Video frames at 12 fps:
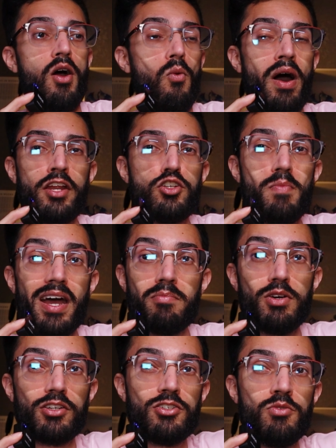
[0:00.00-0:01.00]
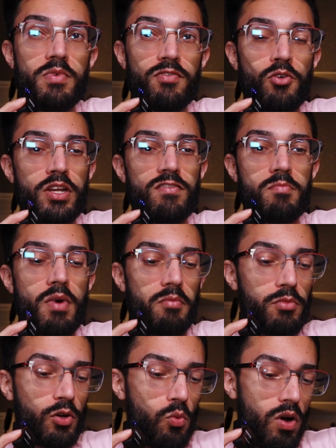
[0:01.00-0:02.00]
Why did you buy book two before you even
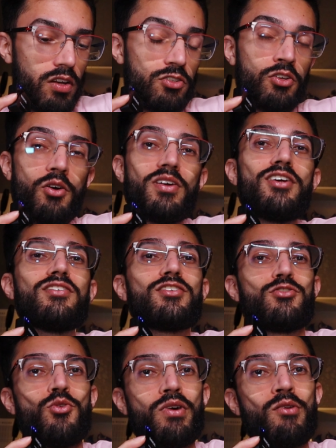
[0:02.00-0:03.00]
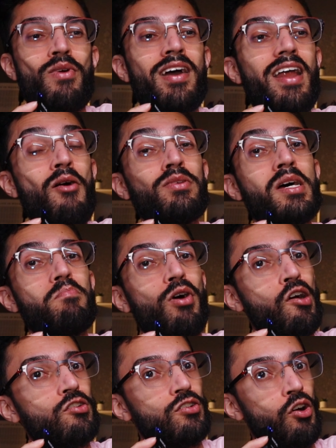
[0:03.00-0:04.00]
bought book one? So here's the story, right? I was at
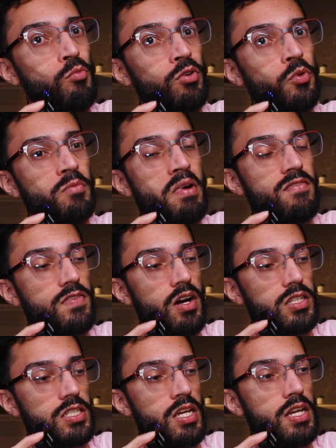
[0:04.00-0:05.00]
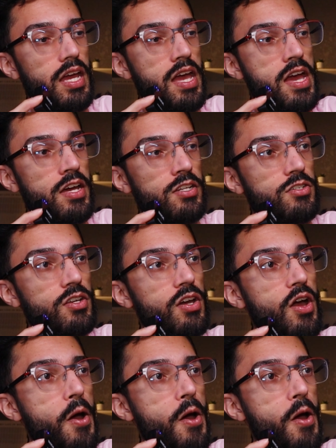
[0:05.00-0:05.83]
Barnes and Noble with my fiance, and